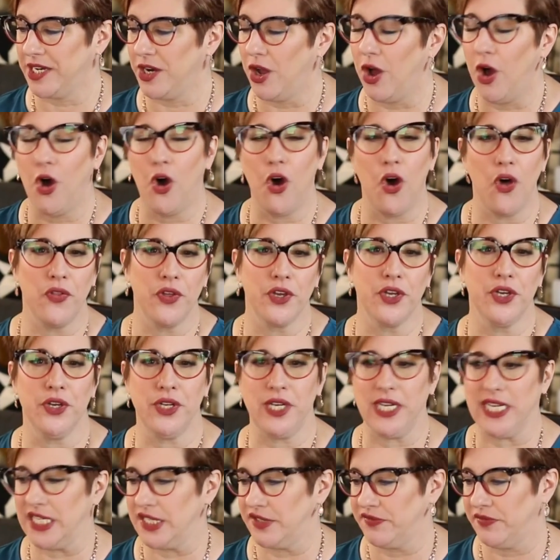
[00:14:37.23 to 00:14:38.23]
Now you're
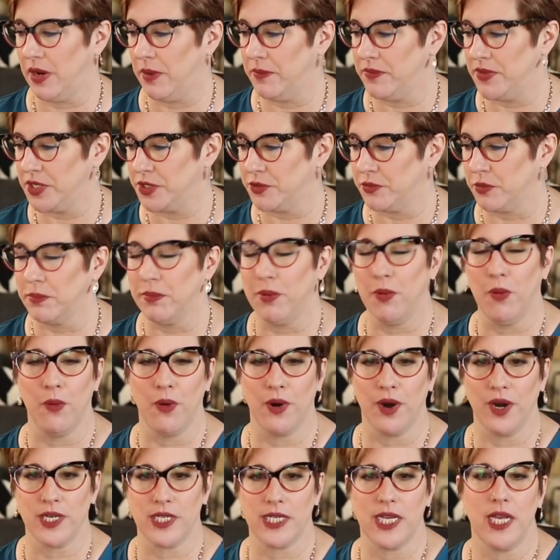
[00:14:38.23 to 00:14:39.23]
able to get all the
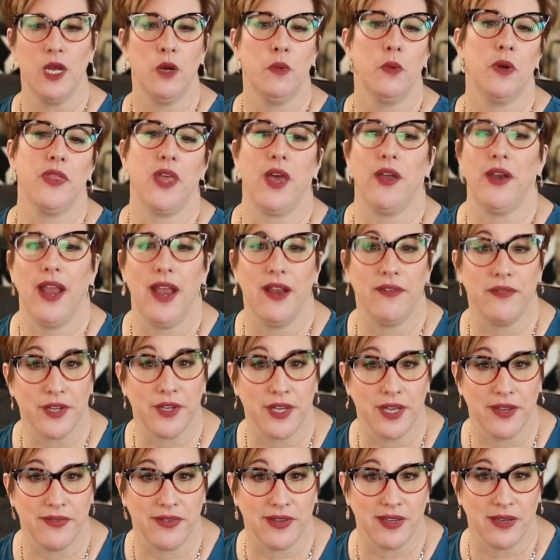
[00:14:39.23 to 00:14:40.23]
goodies from this
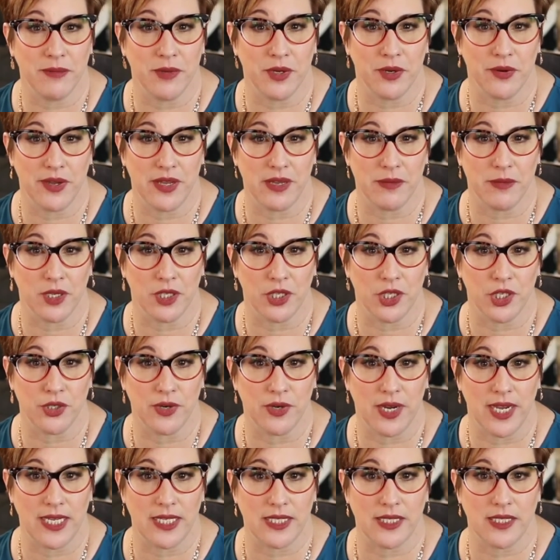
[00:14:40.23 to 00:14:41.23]
report without ever
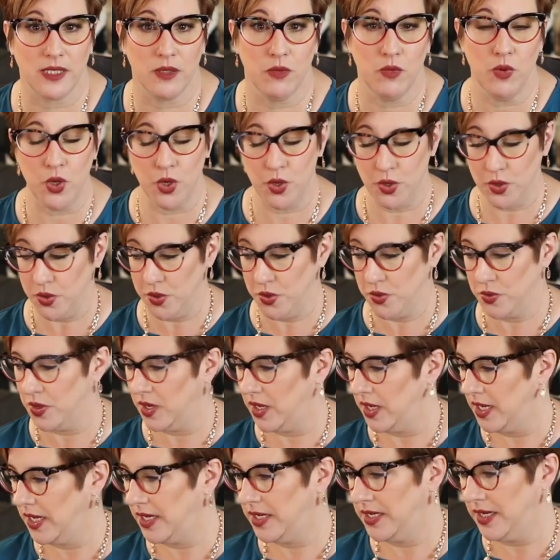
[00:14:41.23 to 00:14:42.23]
giving him your email
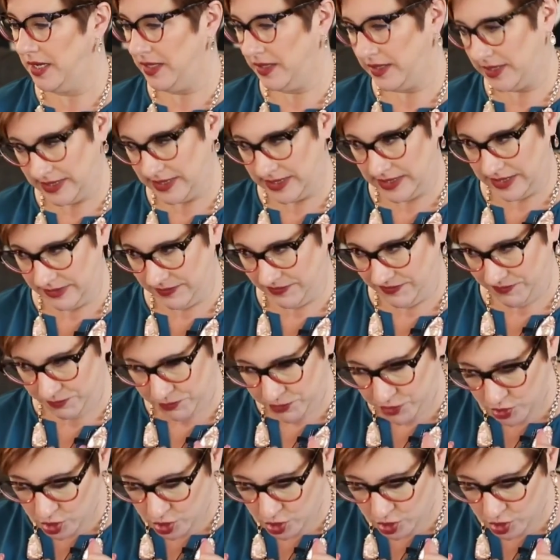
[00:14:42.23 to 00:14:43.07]
address. Woohoo!